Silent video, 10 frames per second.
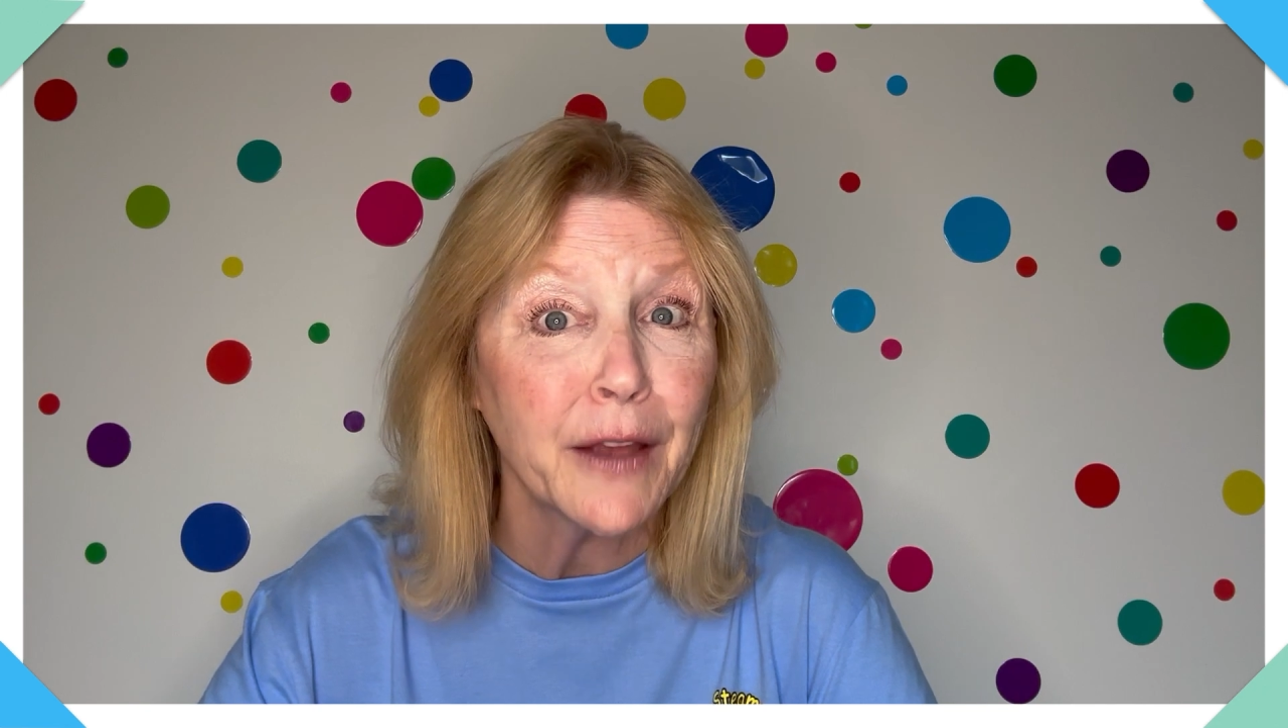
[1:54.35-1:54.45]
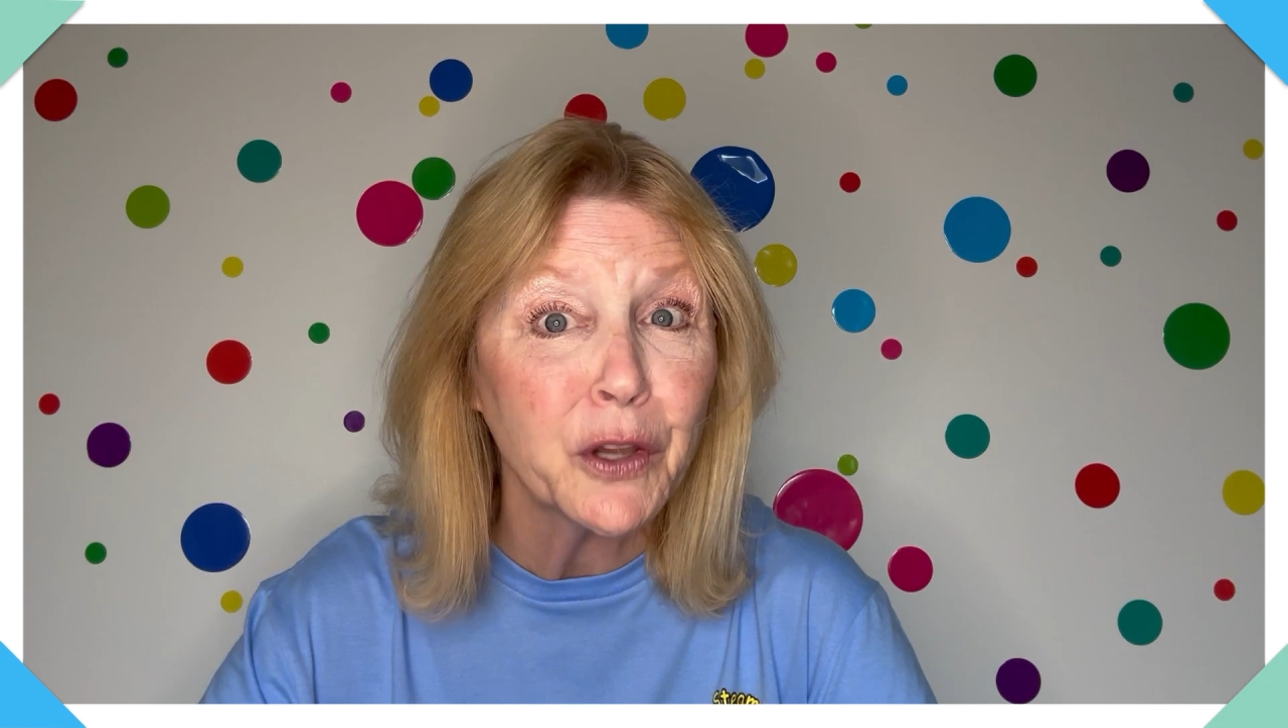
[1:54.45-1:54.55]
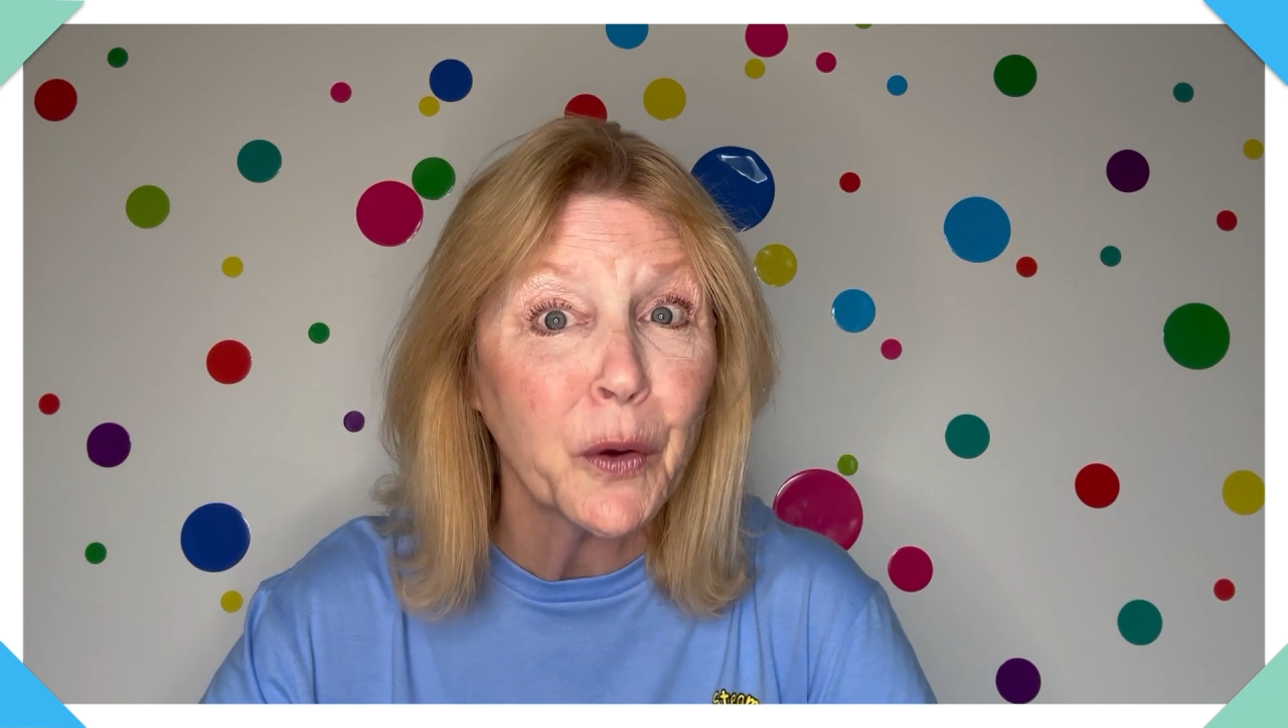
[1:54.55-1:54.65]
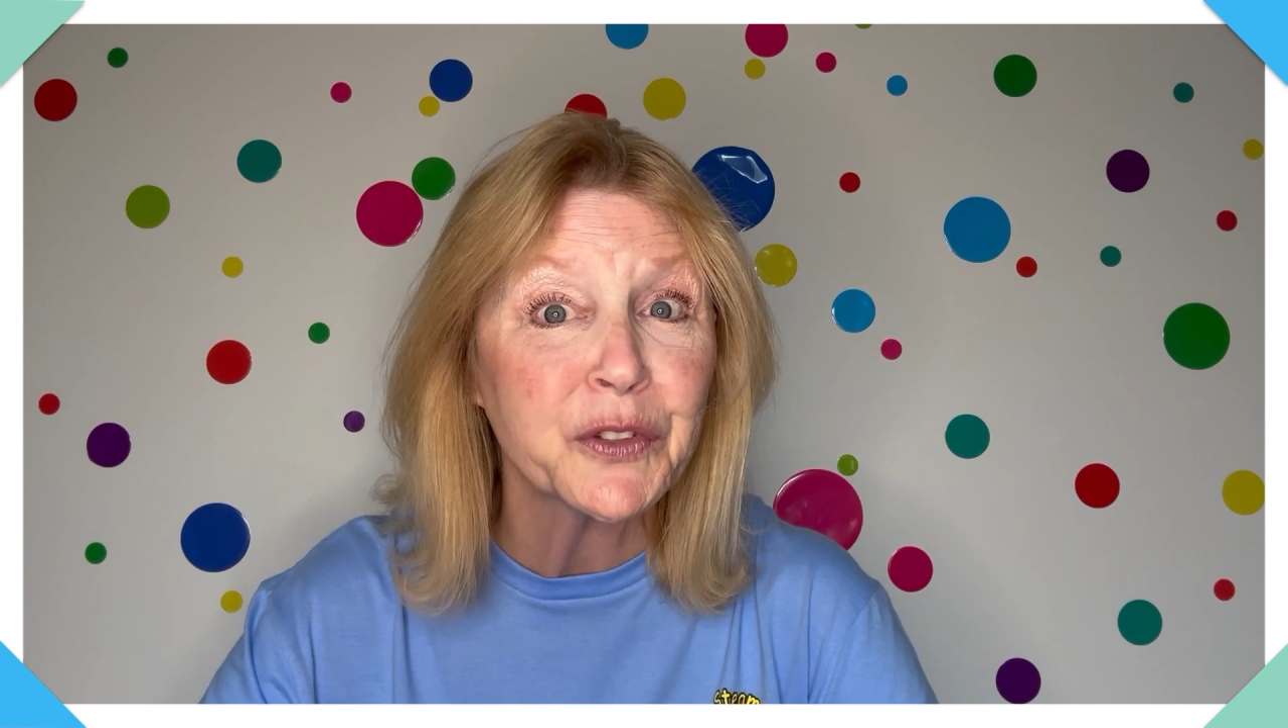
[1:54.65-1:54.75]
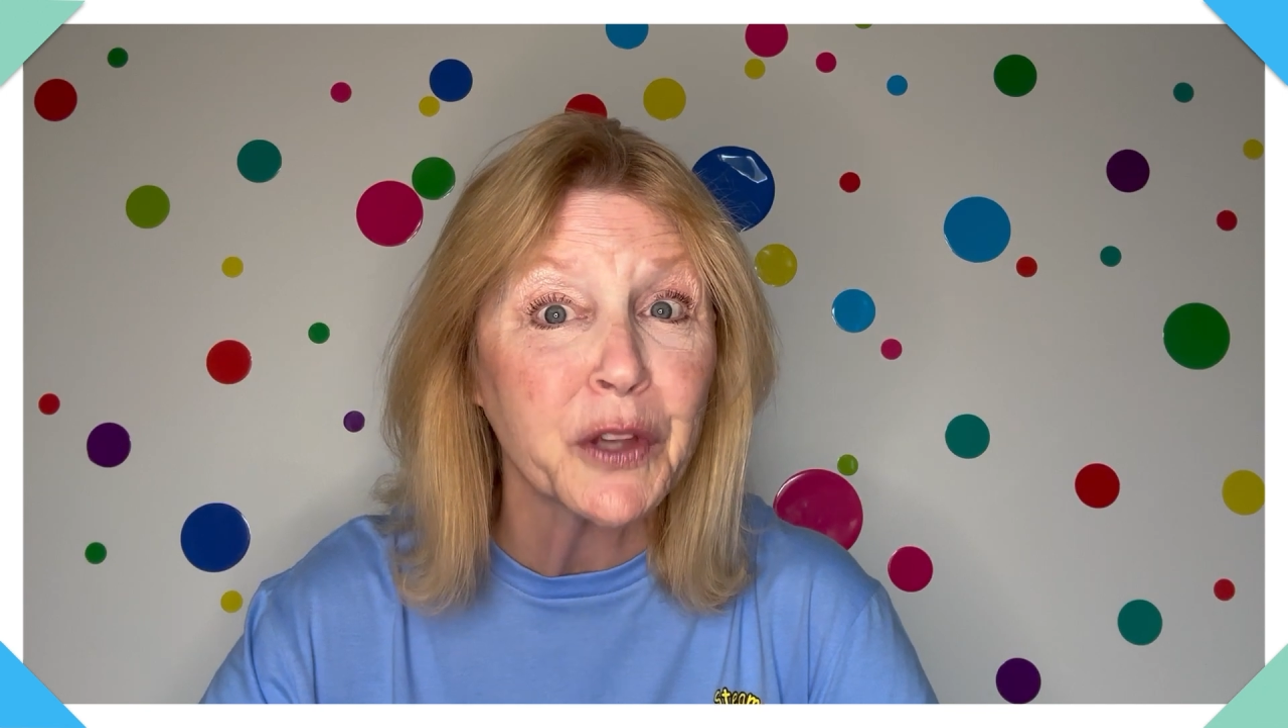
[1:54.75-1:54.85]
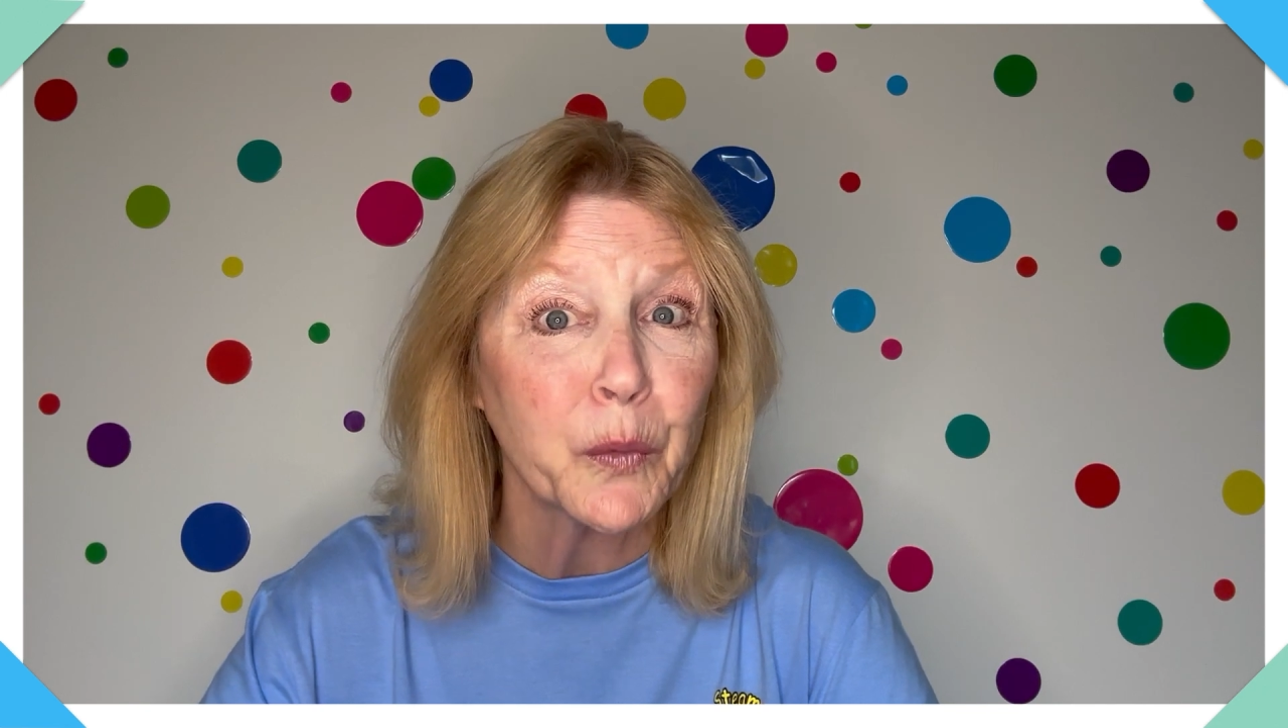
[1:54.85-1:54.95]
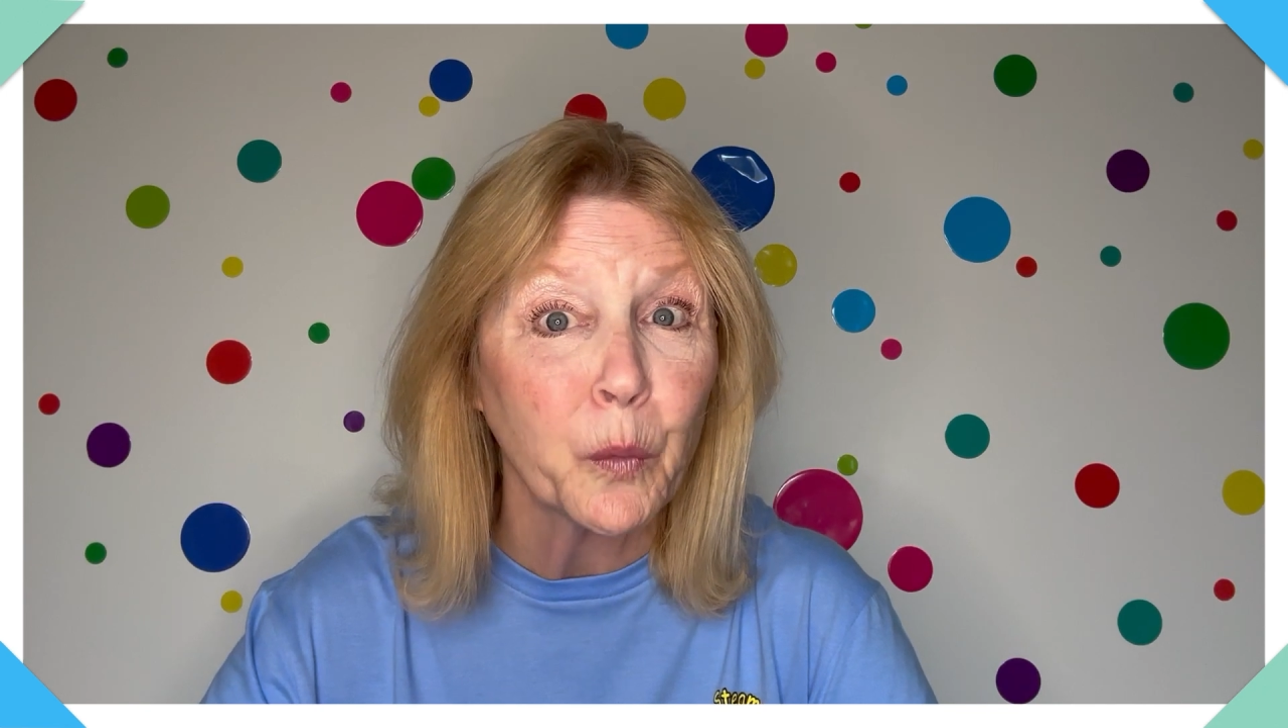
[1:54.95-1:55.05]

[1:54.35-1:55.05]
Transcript: toes on